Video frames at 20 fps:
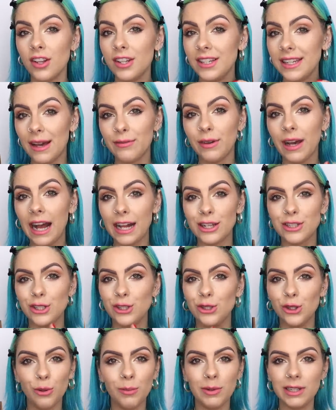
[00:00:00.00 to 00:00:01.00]
I never
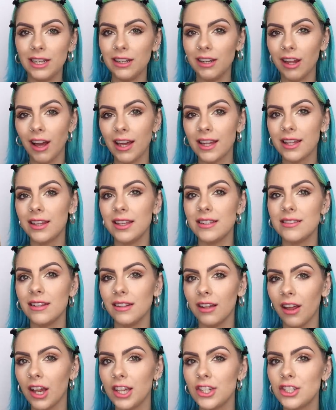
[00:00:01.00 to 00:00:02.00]
actually normally like these
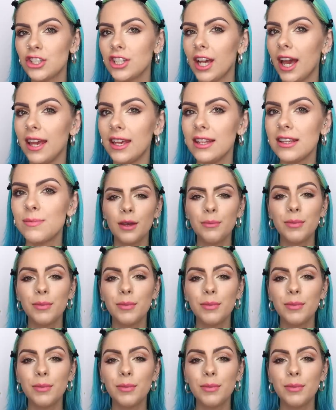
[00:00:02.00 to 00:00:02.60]
light shades.